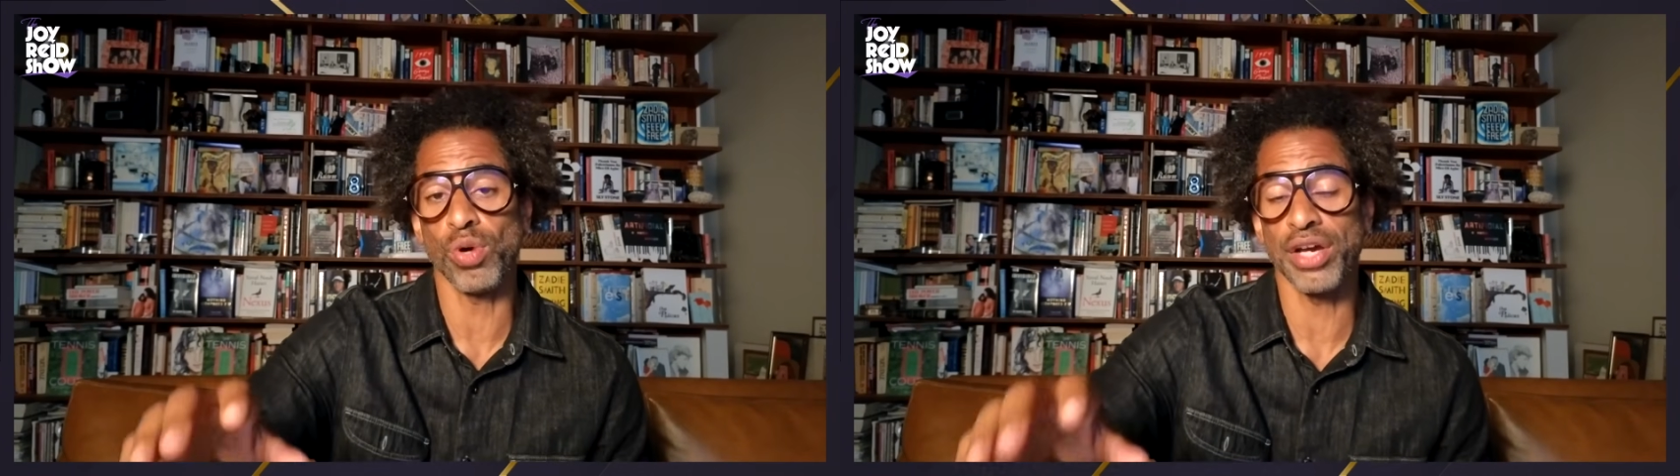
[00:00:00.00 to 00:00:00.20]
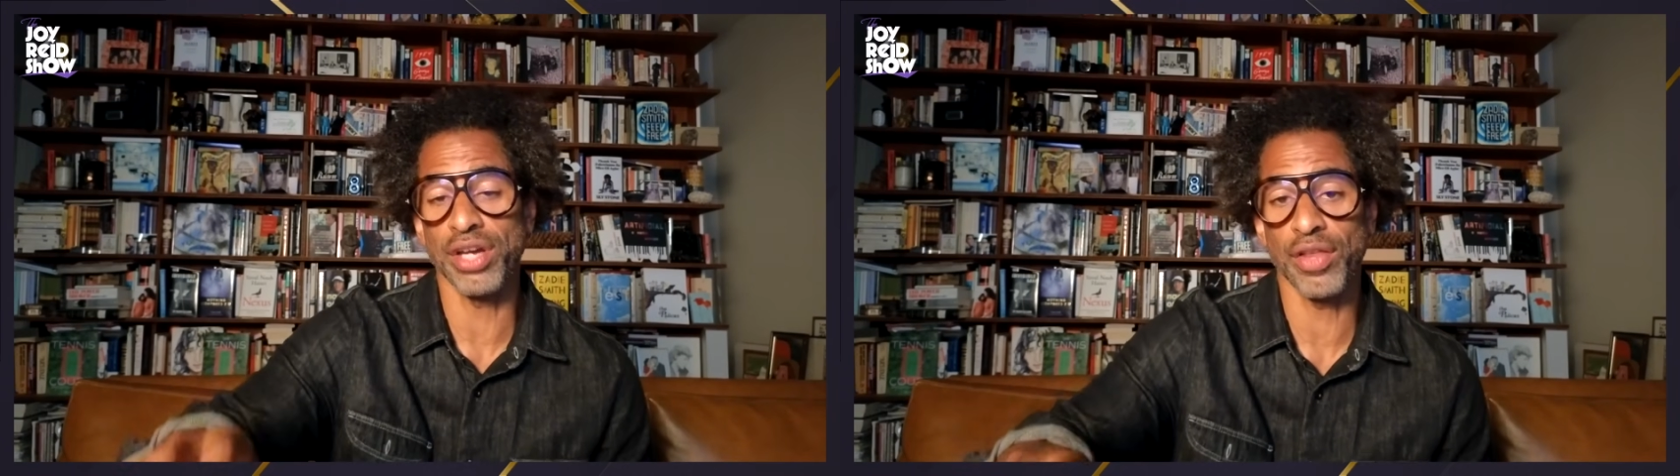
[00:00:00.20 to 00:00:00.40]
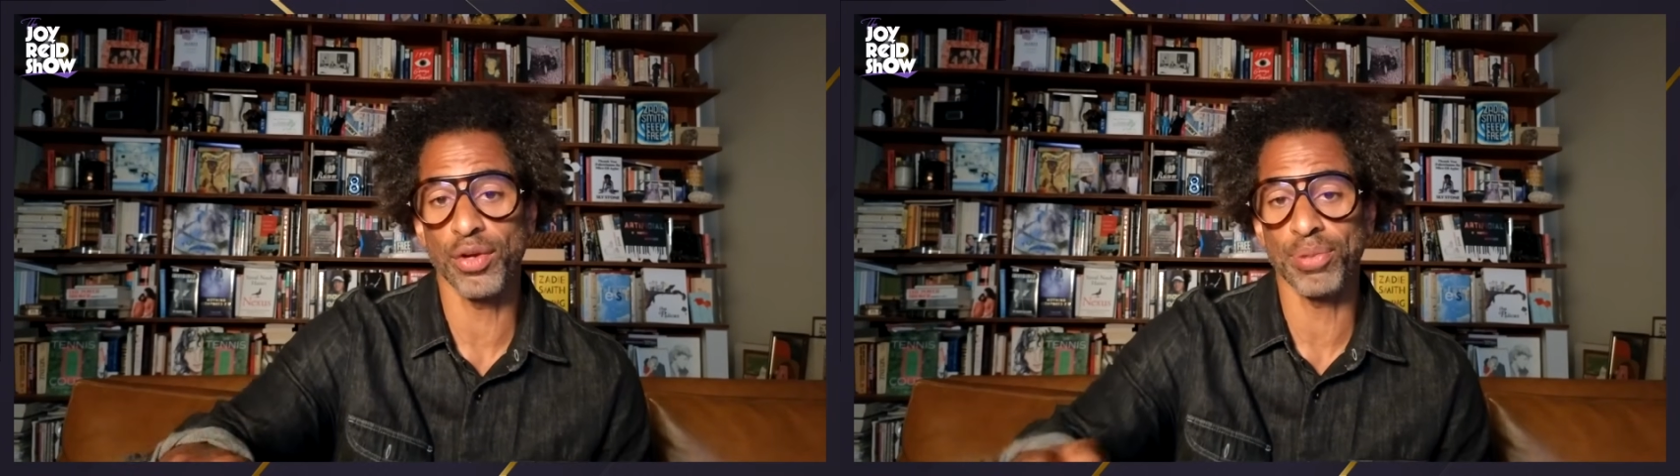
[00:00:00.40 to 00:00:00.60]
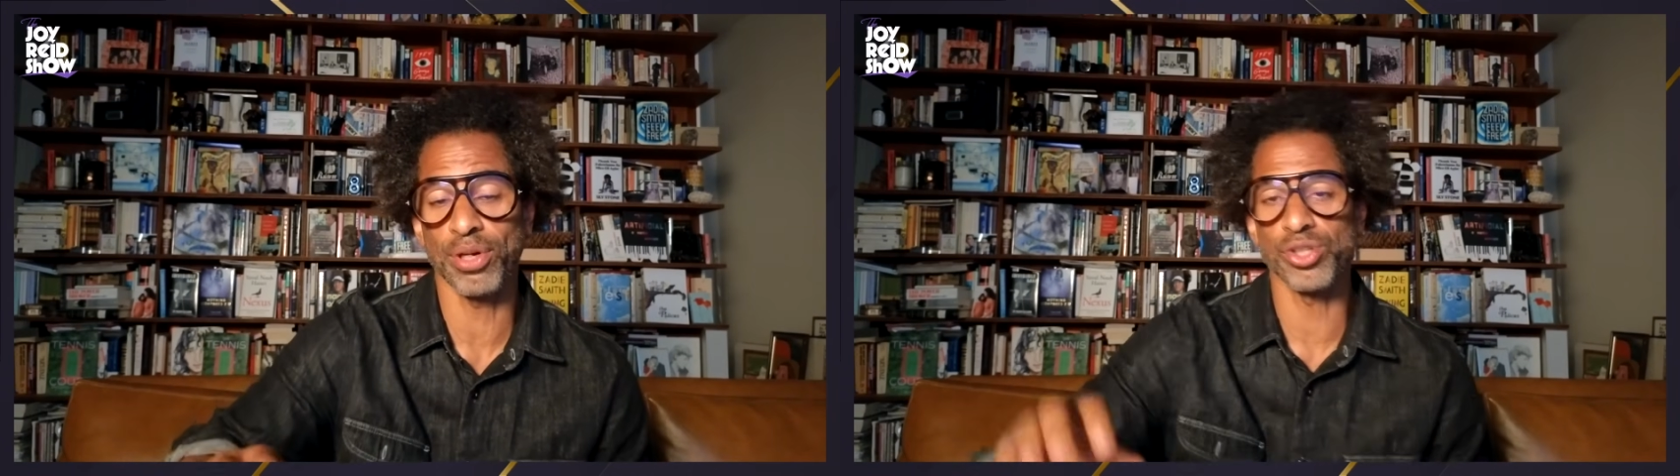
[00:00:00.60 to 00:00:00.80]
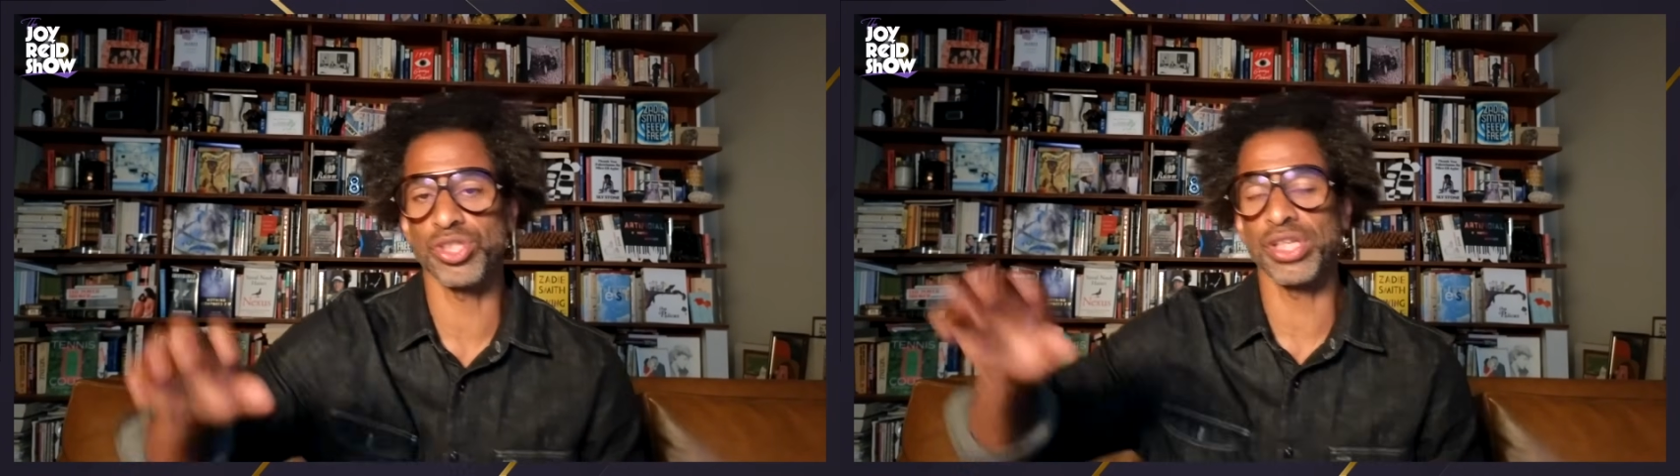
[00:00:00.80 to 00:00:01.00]
another
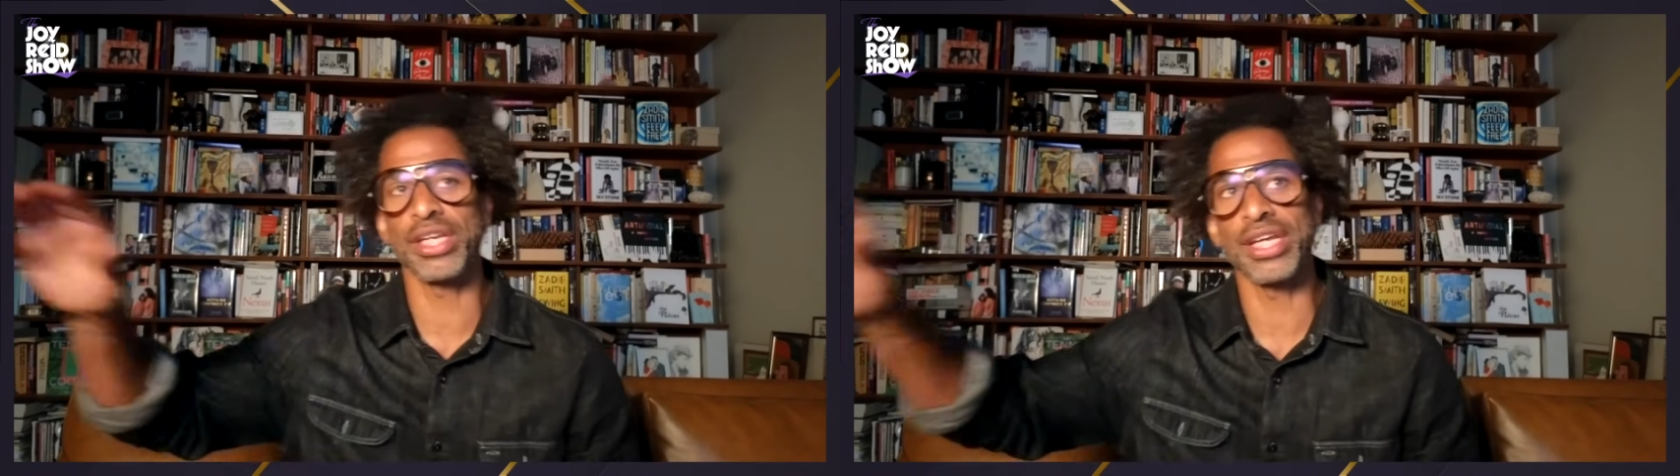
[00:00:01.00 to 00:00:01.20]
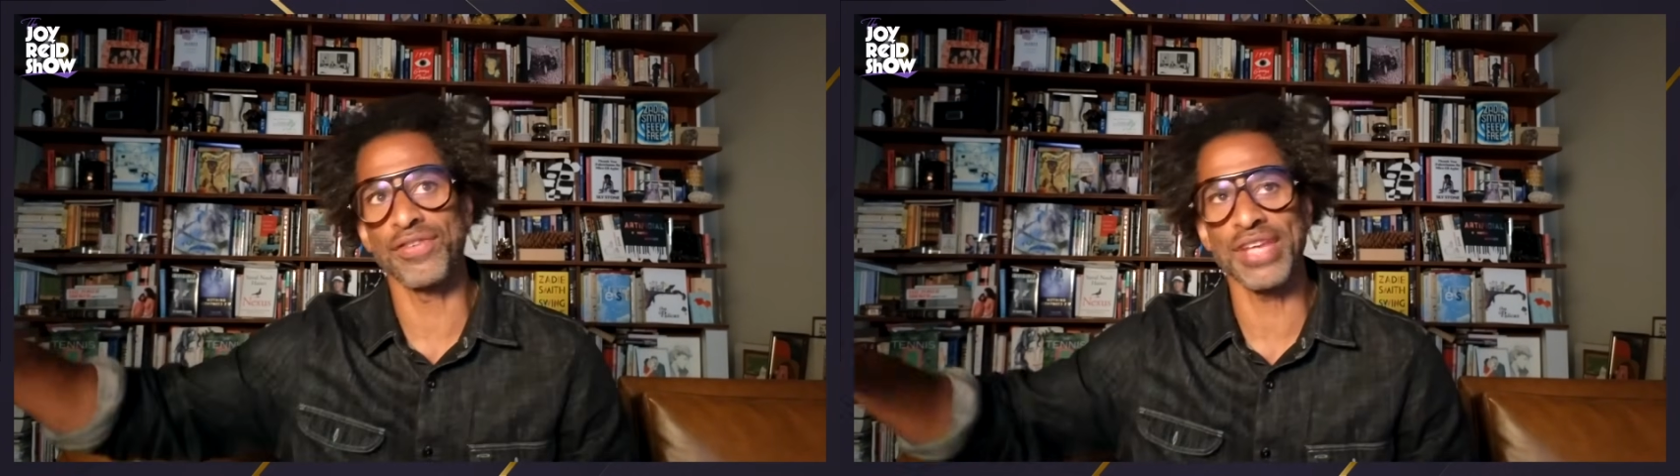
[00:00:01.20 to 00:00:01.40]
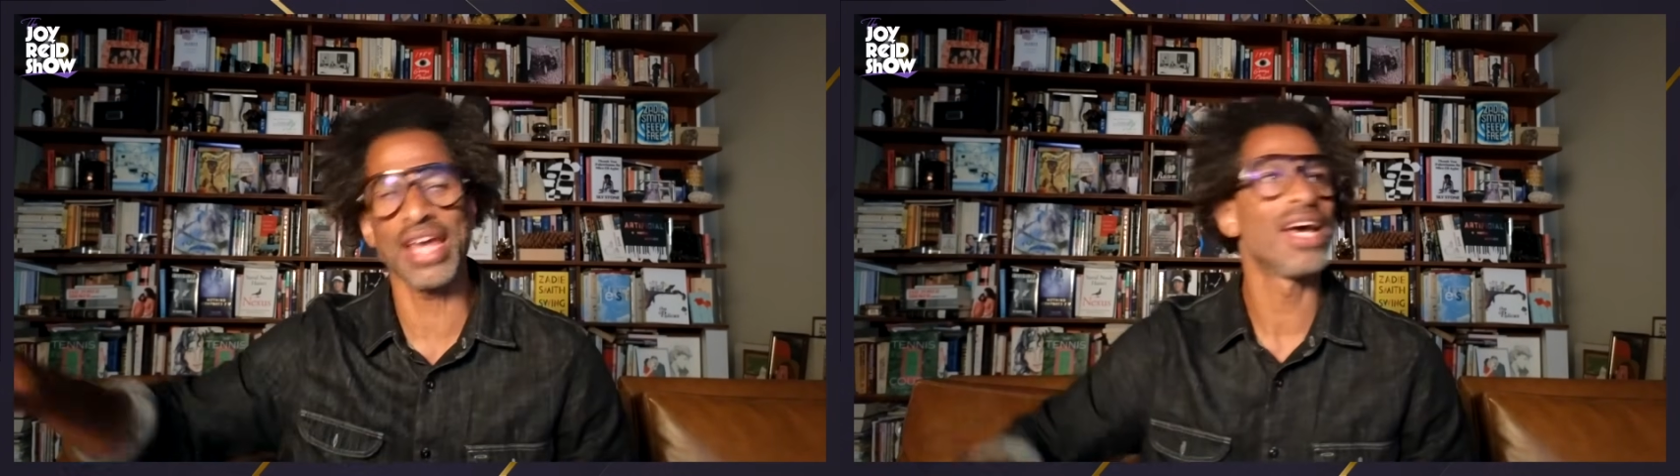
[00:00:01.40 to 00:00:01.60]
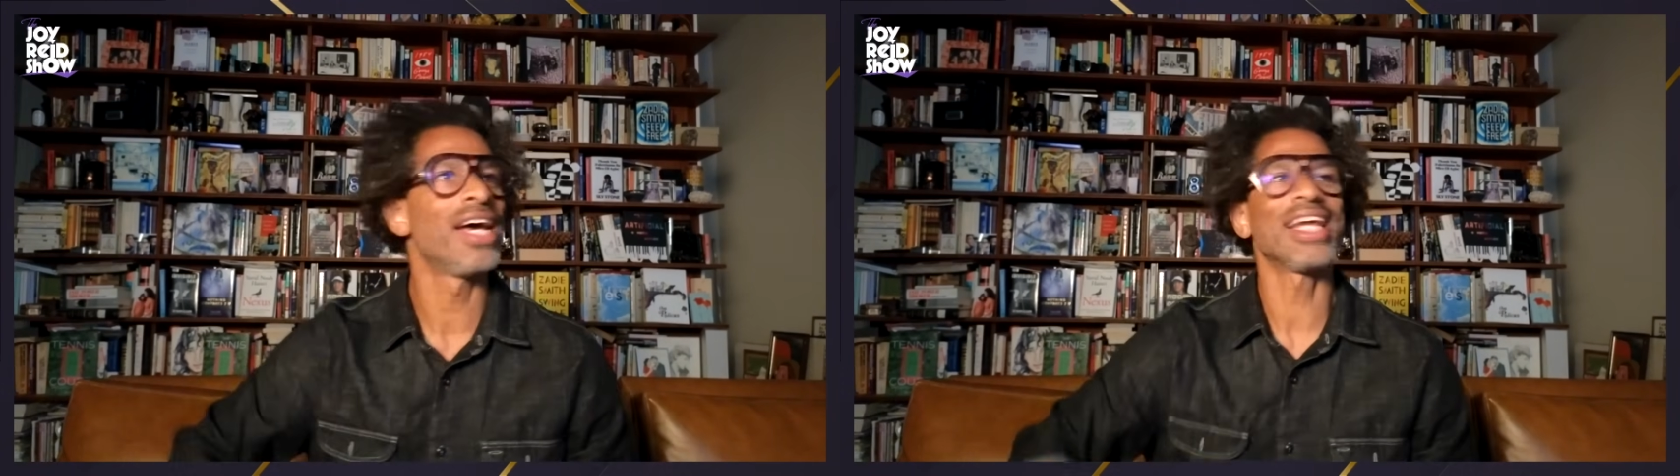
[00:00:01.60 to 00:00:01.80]
person and take,